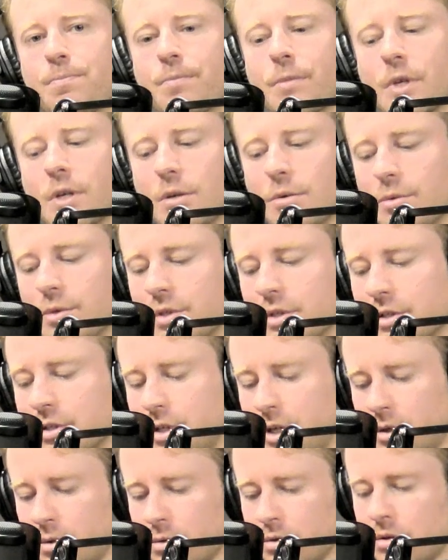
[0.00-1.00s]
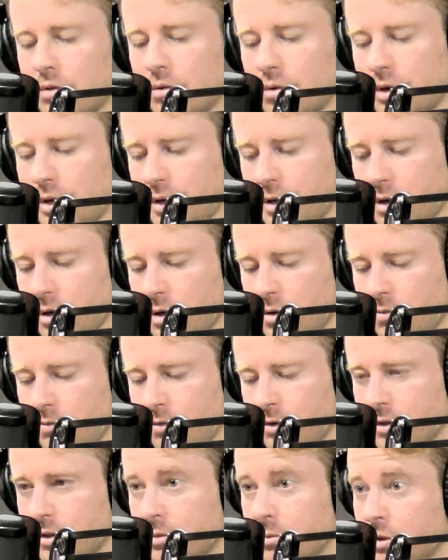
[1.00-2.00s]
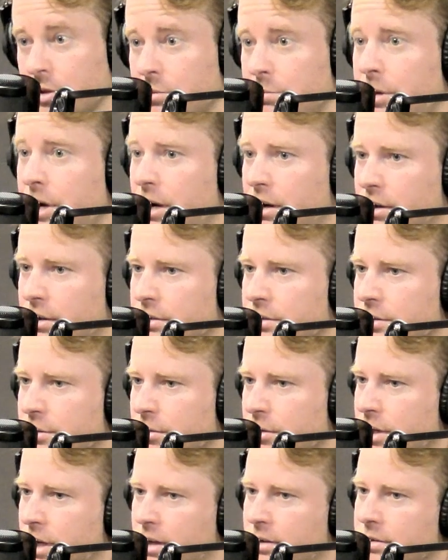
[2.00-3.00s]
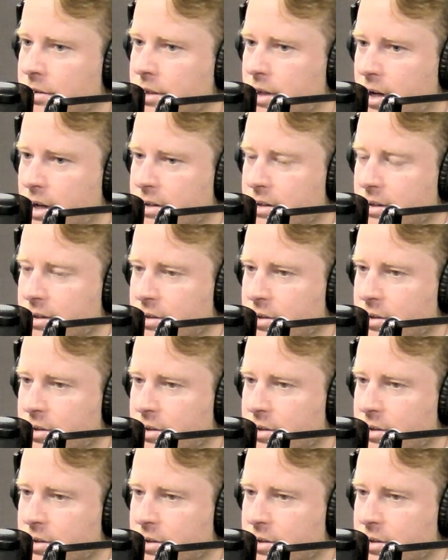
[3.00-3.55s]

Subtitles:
and it was a single-story home for someone's parents who were downsizing.